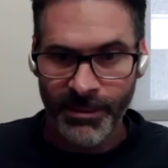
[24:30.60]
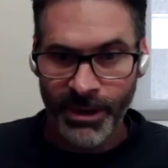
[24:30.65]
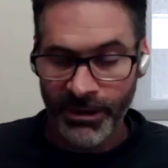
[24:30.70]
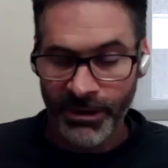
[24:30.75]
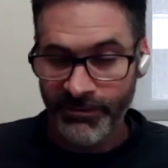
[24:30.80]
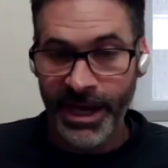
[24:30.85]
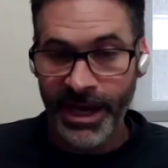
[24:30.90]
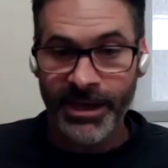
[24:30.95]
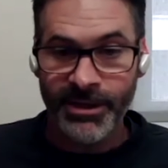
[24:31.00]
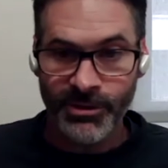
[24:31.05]

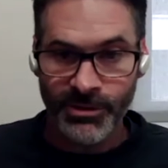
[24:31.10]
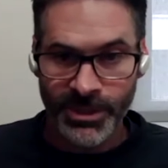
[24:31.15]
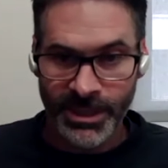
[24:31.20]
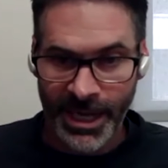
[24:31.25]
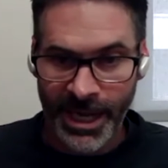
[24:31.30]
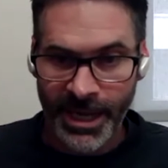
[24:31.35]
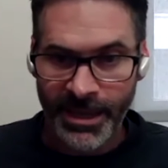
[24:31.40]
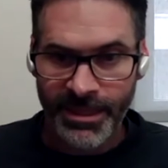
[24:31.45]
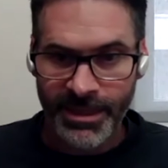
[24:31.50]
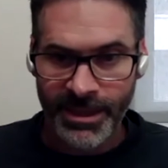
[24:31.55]
about values
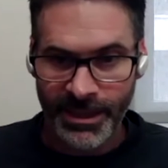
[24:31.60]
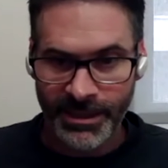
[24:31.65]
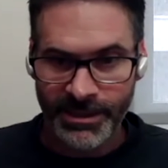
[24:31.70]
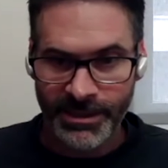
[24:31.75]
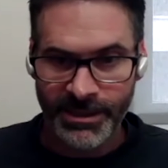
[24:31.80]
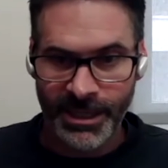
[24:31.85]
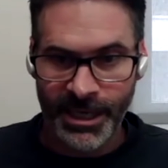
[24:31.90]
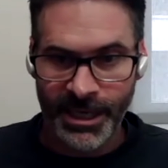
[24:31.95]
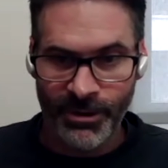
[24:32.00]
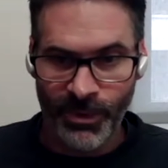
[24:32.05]
and
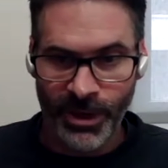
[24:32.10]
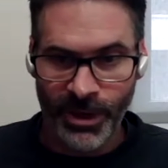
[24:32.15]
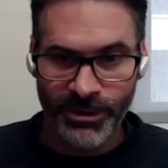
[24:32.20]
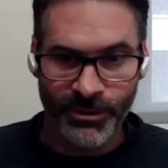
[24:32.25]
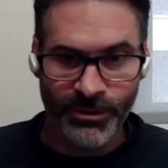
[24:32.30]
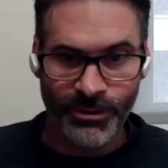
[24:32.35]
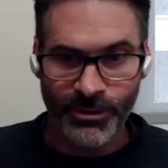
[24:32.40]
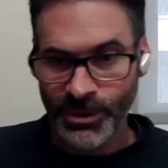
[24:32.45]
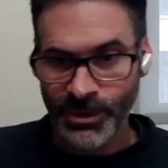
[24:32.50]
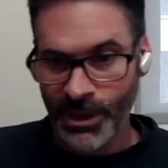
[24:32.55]
ethics and
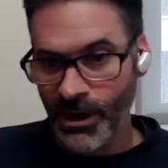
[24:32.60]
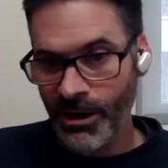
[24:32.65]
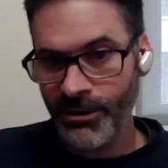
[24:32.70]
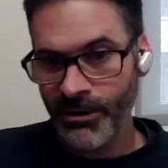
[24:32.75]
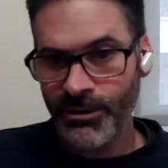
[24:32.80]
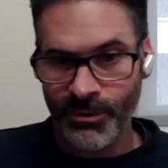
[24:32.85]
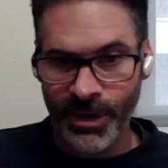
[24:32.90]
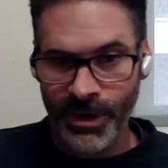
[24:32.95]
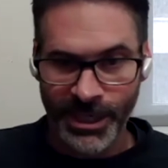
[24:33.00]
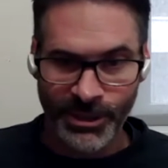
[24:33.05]
whether those
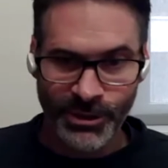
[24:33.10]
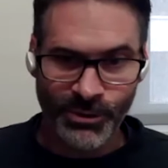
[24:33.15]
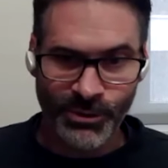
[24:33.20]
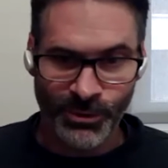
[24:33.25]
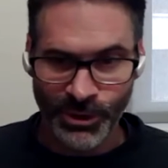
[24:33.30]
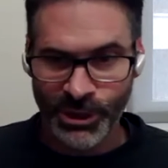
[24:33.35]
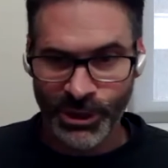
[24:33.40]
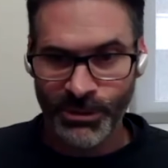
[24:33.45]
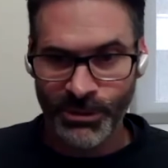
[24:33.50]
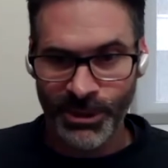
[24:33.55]
are the right
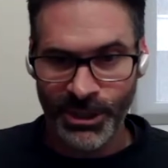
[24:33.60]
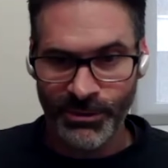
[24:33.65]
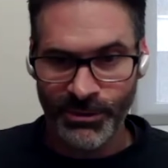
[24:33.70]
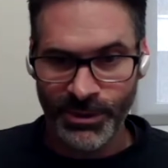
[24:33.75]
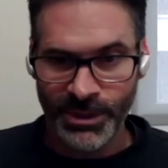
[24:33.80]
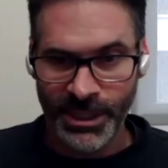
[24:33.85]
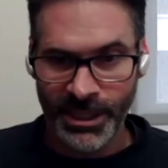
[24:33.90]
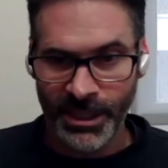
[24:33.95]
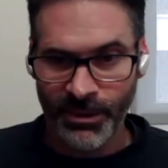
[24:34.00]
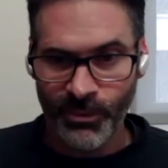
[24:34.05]
tools to be
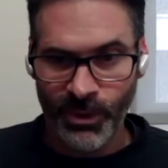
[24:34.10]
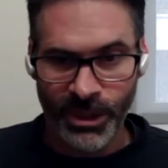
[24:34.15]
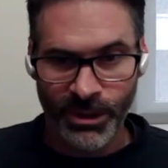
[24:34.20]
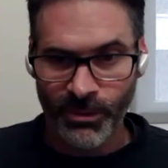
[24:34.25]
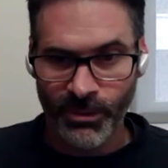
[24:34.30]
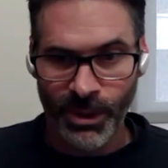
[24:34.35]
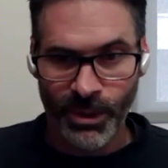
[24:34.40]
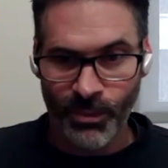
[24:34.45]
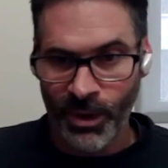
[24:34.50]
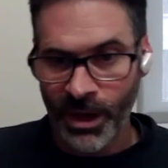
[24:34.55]
using and
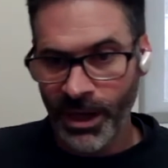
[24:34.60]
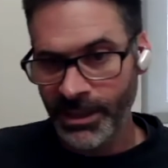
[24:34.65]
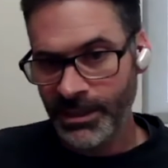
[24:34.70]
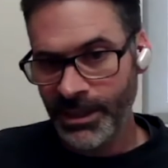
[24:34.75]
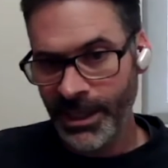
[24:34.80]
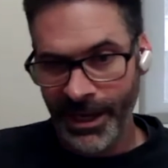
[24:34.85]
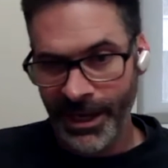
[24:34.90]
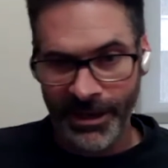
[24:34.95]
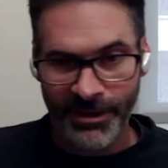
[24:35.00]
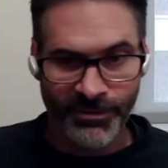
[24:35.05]
whether we want
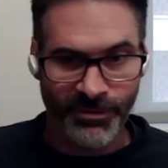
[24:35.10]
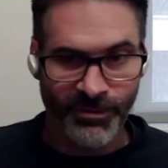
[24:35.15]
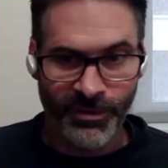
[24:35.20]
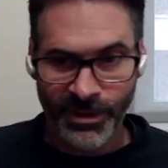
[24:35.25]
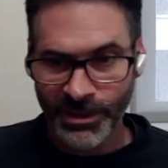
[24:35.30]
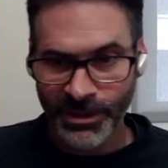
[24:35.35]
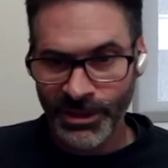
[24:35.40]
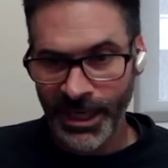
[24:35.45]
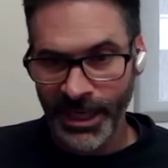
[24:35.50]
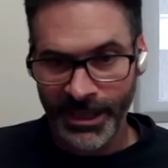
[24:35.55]
to have
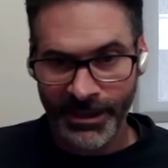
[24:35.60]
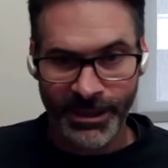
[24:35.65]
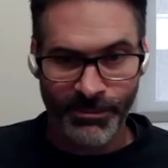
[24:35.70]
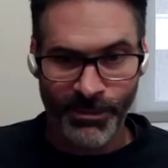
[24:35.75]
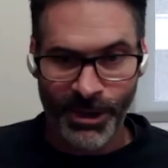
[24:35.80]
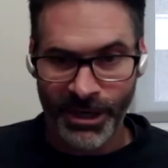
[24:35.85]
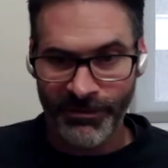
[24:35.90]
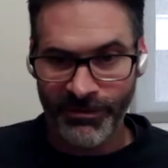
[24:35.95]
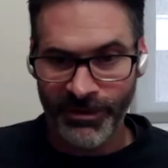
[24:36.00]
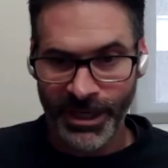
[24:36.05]
genetically
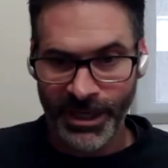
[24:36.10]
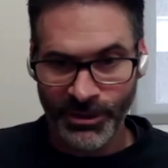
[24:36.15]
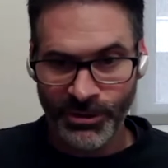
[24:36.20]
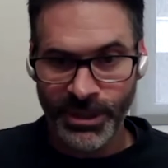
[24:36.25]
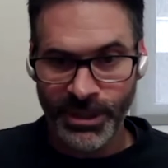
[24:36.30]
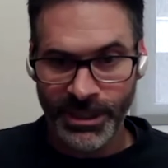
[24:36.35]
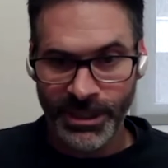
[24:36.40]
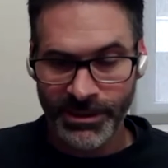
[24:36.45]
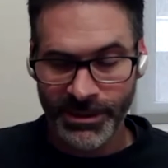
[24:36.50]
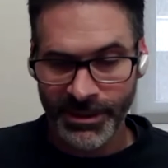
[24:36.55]
modified
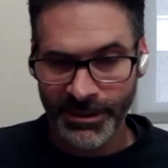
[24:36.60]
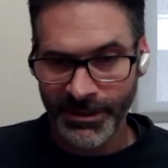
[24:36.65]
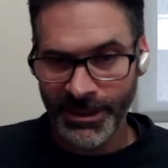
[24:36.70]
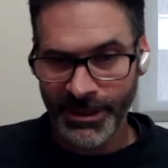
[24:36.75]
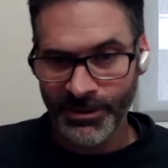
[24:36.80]
trees.